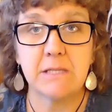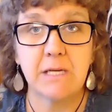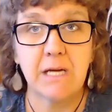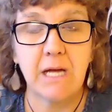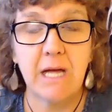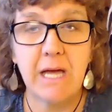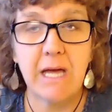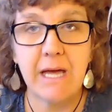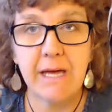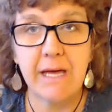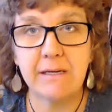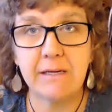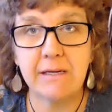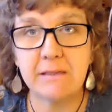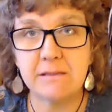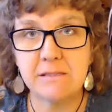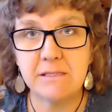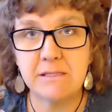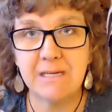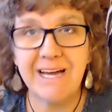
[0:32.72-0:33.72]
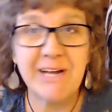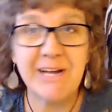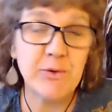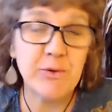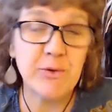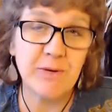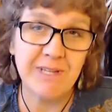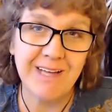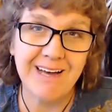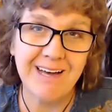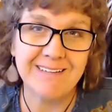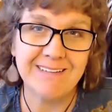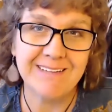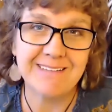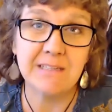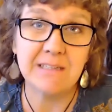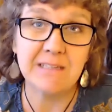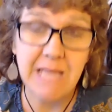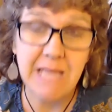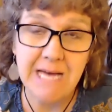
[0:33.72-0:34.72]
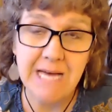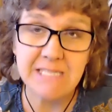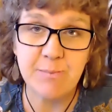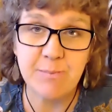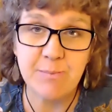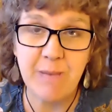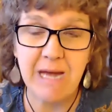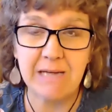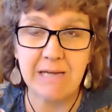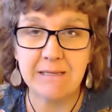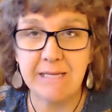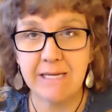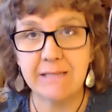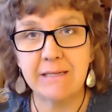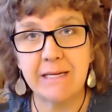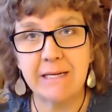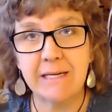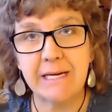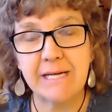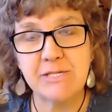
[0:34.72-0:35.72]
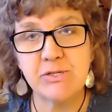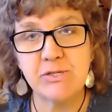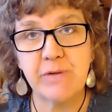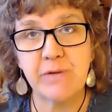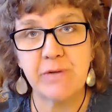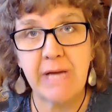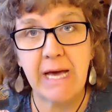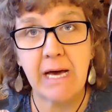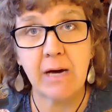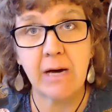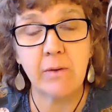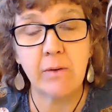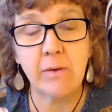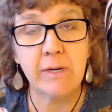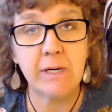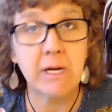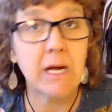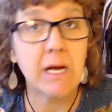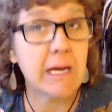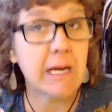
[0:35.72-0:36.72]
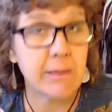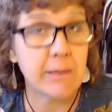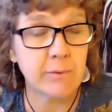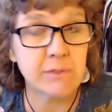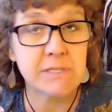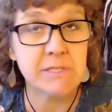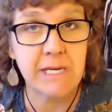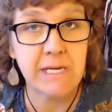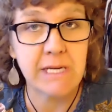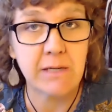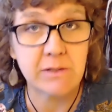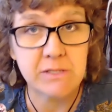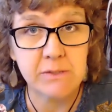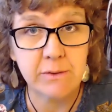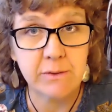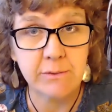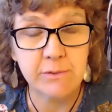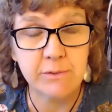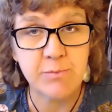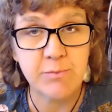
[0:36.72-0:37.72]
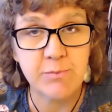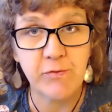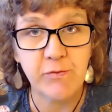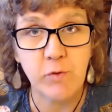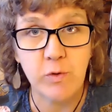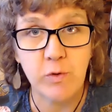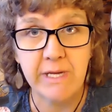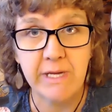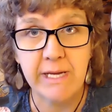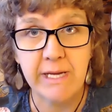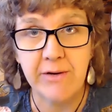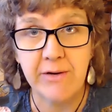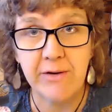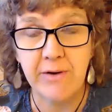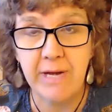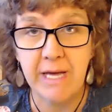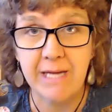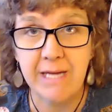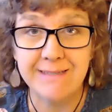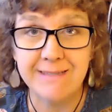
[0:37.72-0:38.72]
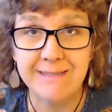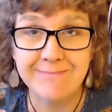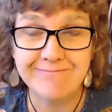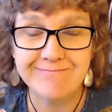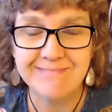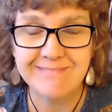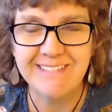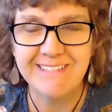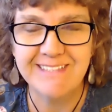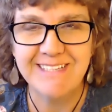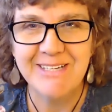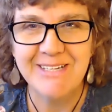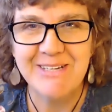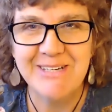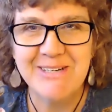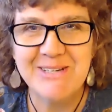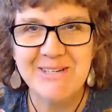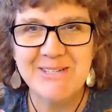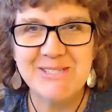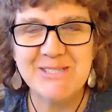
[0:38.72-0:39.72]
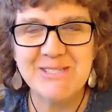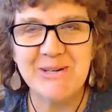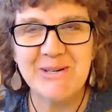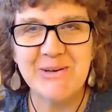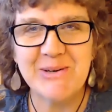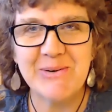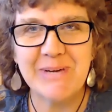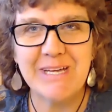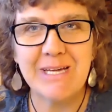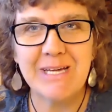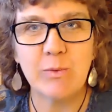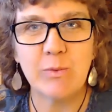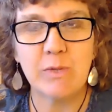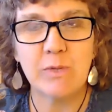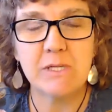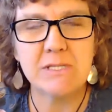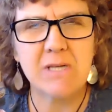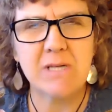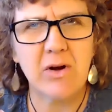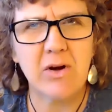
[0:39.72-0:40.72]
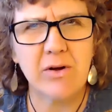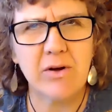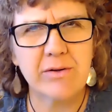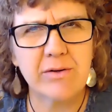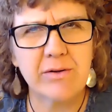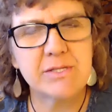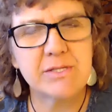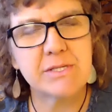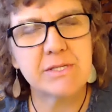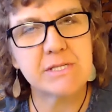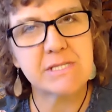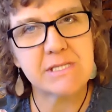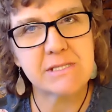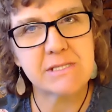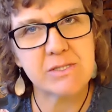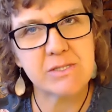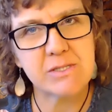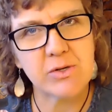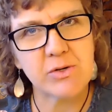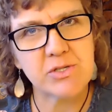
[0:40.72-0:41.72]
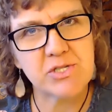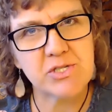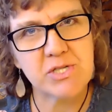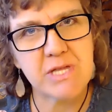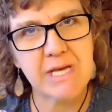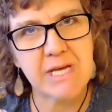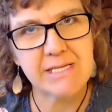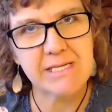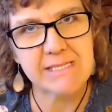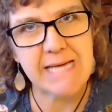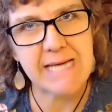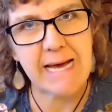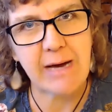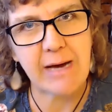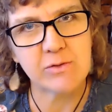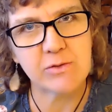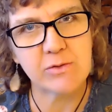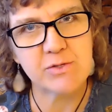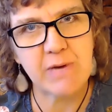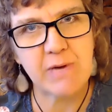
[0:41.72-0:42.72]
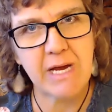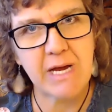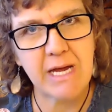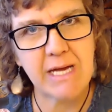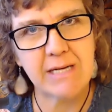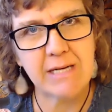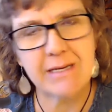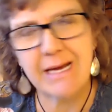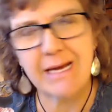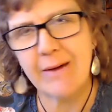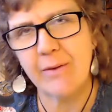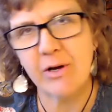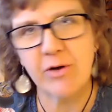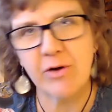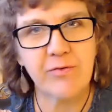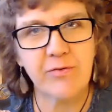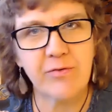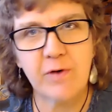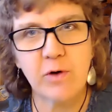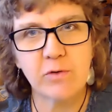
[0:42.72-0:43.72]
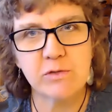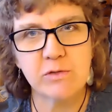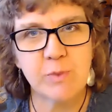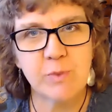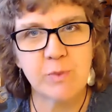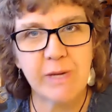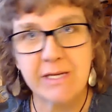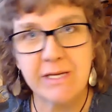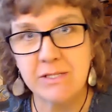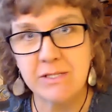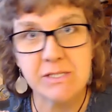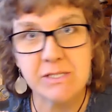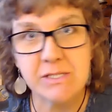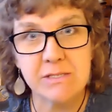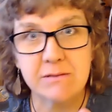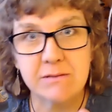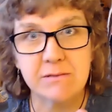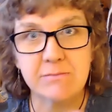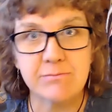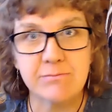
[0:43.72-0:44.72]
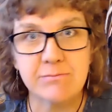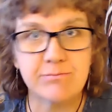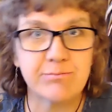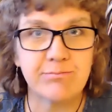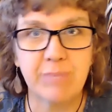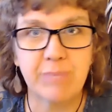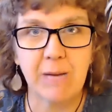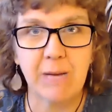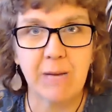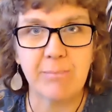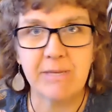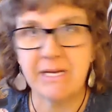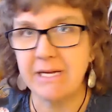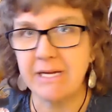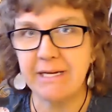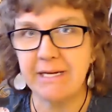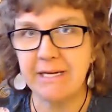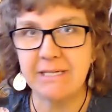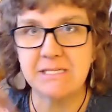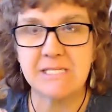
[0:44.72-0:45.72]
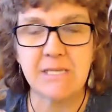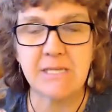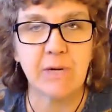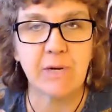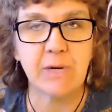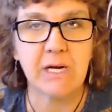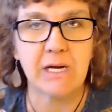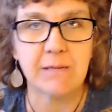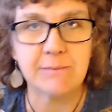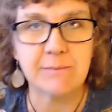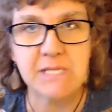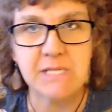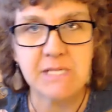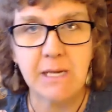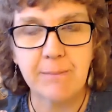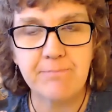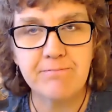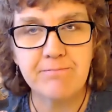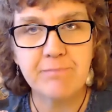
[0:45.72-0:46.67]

And I knew a lot less back then than I do now. And I will say also it was before the internet. So it was harder to search things out, right? Now on our phones, we can just pop it in and see what comes up.